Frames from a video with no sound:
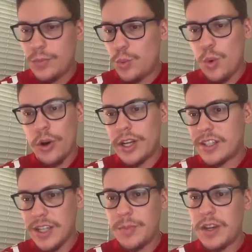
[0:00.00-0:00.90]
Word is
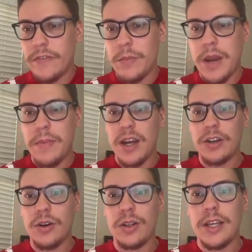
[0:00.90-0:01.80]
slipping from my mind
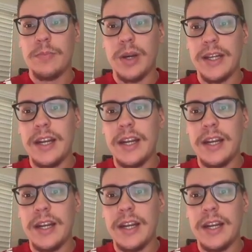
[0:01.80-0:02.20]
currently, but